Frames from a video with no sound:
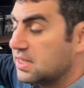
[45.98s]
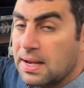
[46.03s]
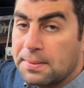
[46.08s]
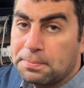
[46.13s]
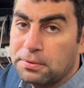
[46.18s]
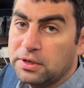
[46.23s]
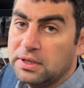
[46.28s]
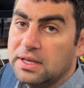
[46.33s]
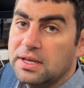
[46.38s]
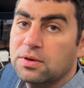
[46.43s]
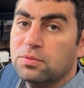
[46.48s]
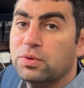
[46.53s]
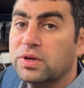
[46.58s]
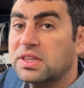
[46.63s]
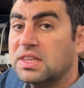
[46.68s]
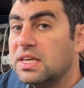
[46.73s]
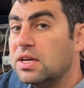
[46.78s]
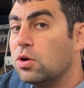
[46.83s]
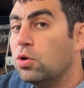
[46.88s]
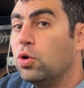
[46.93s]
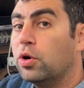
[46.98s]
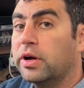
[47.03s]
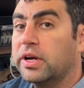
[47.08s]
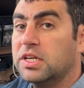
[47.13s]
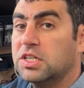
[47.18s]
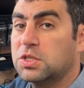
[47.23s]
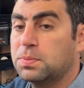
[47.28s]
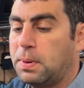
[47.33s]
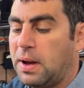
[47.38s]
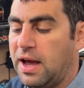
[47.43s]
separately. With the
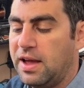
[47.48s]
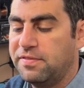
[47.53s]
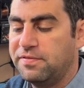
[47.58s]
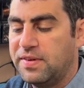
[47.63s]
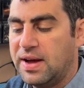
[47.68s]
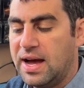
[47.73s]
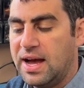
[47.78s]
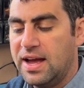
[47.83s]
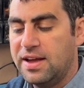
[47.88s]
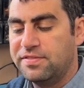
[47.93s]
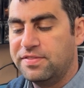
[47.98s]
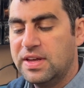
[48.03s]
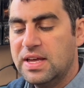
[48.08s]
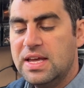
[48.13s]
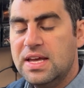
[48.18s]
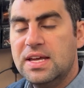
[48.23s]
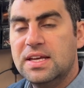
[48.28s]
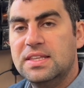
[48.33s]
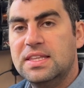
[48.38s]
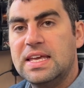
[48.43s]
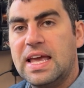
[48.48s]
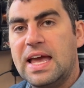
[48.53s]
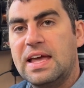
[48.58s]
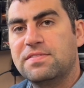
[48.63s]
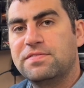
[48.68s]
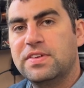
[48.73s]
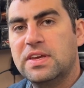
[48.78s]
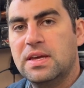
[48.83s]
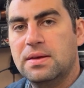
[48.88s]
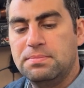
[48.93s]
orange Pi 5, the
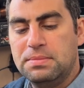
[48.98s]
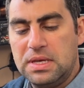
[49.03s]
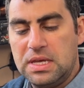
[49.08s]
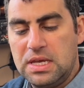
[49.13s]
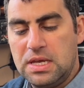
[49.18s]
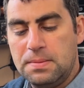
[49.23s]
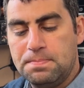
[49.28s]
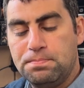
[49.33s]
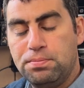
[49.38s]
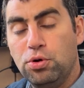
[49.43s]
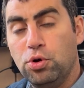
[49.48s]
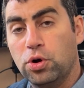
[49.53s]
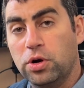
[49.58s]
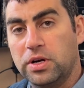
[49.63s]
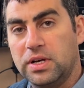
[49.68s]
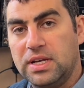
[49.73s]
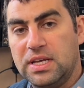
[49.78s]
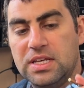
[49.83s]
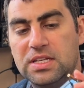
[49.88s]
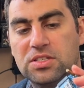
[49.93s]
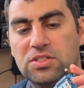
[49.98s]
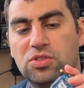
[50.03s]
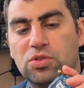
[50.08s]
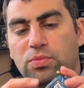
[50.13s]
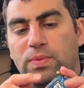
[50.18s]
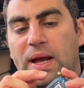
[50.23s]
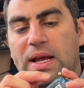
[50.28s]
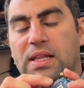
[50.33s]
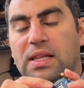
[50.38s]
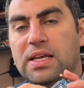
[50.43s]
NVMe port is
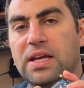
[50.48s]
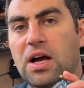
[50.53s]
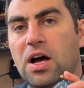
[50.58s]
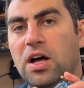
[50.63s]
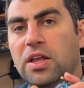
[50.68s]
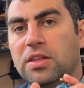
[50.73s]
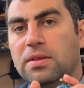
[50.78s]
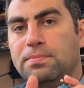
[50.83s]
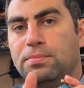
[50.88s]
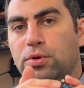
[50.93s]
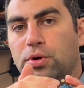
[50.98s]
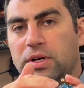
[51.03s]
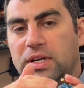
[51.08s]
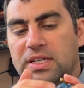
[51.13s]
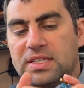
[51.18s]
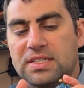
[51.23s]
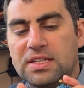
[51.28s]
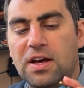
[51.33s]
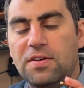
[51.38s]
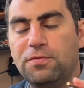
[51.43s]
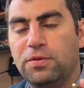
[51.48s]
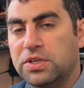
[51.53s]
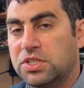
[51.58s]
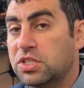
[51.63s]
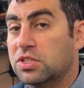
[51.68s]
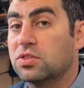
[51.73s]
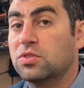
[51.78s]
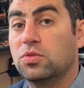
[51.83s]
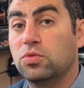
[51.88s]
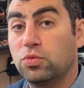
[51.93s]
directly on the board itself,
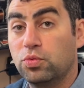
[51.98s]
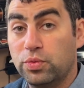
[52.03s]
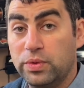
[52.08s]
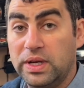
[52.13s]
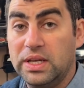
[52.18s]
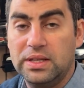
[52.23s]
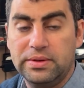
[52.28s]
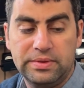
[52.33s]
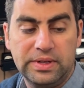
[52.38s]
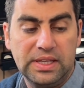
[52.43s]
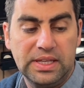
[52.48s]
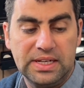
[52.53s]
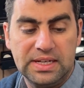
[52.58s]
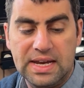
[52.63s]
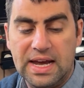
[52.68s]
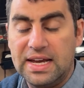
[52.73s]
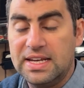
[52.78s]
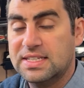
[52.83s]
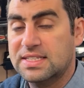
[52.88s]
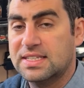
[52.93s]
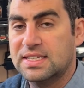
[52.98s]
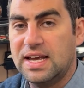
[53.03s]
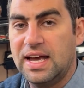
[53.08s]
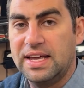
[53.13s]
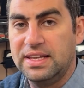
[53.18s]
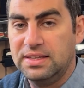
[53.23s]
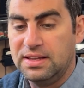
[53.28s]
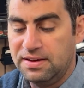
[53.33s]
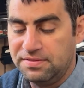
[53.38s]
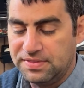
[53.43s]
which is really, really nice.
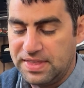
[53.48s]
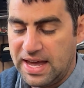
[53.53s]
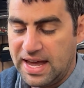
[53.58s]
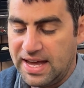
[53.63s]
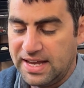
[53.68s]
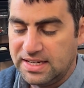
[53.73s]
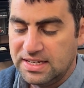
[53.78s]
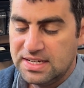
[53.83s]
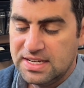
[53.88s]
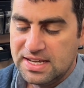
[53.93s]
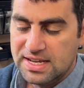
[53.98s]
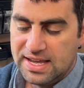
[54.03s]
I love that.